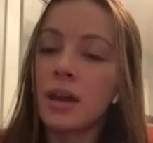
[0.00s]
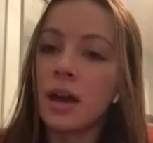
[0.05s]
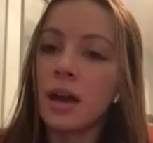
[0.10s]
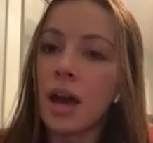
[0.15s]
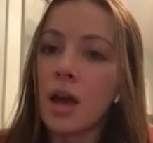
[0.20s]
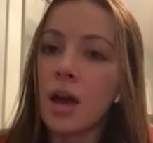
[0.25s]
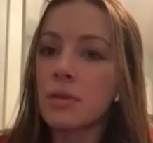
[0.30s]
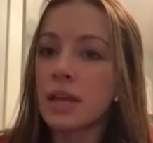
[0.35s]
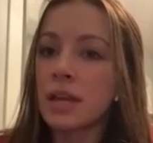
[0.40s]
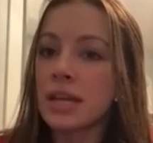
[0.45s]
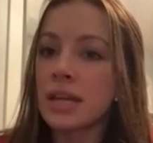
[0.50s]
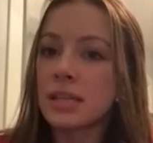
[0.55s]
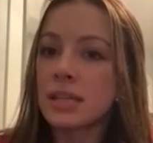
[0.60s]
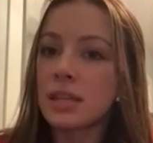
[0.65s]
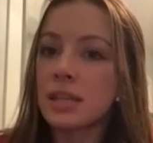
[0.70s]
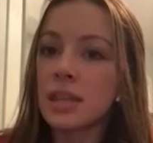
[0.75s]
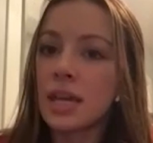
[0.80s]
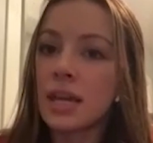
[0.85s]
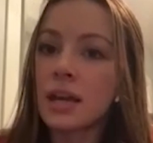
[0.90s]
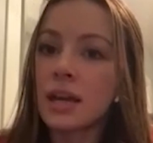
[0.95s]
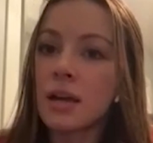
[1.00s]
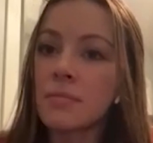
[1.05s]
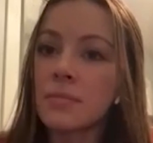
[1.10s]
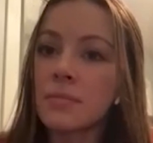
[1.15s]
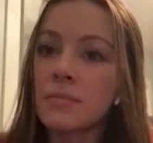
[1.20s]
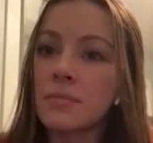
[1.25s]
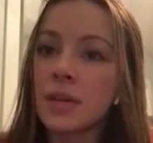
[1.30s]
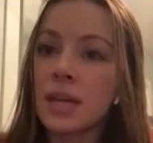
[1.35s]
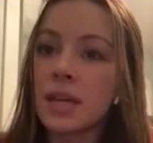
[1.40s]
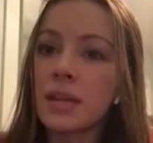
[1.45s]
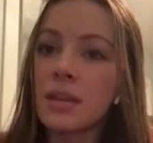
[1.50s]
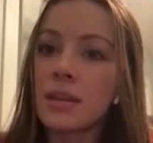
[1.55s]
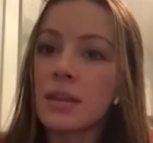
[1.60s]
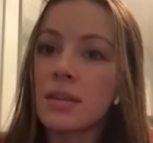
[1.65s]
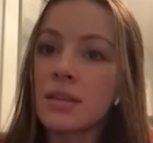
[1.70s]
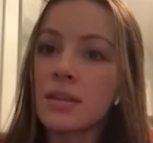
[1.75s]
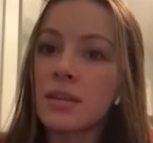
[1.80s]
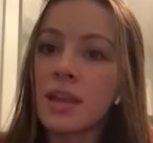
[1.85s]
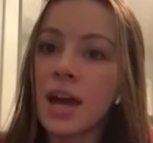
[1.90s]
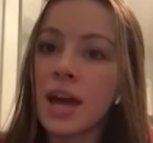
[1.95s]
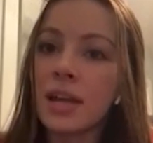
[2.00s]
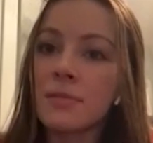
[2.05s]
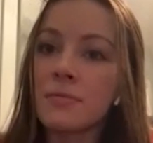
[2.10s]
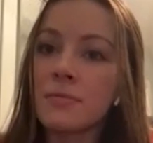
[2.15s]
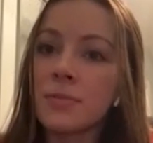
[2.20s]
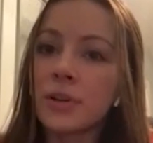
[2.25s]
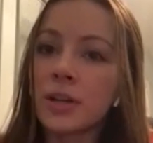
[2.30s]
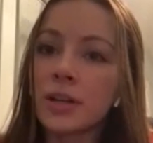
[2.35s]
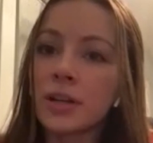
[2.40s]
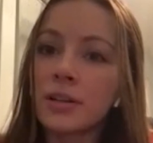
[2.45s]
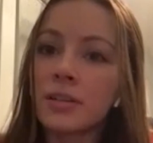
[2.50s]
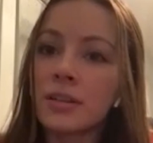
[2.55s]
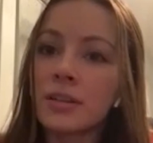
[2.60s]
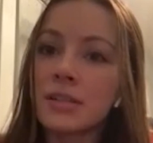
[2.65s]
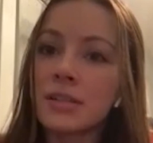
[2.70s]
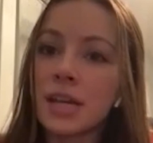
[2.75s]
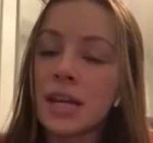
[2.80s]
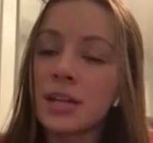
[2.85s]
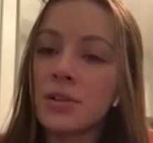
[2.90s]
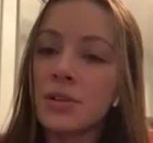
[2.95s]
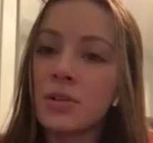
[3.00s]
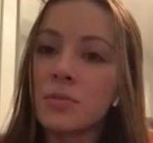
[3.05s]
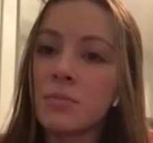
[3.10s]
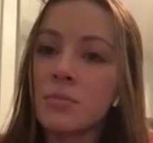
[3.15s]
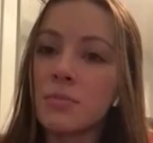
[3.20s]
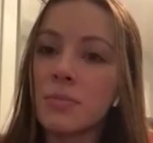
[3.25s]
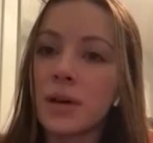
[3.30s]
I would like to think I'm in line for the title.